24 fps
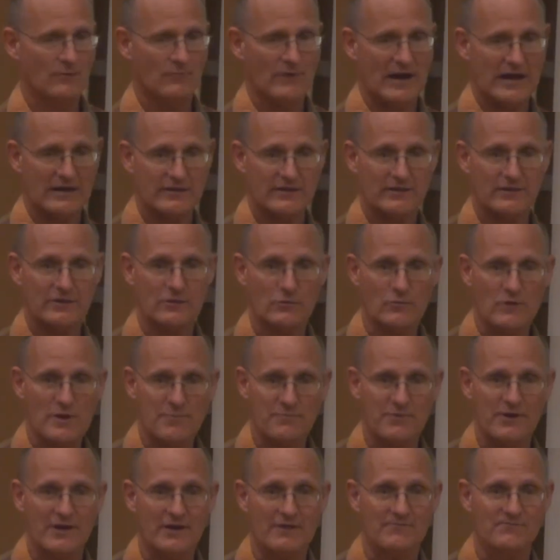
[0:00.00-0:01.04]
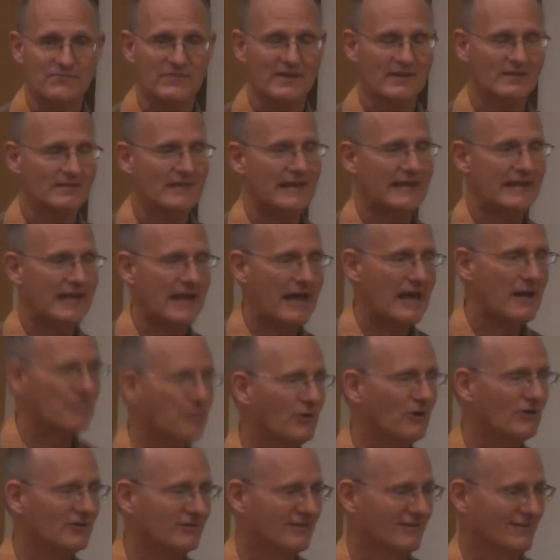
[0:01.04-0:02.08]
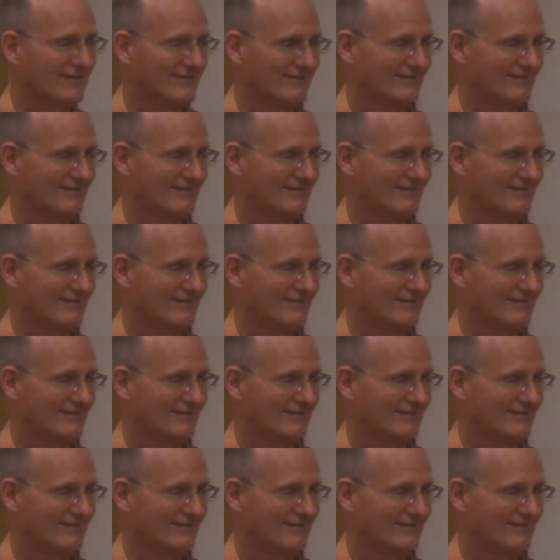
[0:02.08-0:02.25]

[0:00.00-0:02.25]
rather than rip it, they gambled.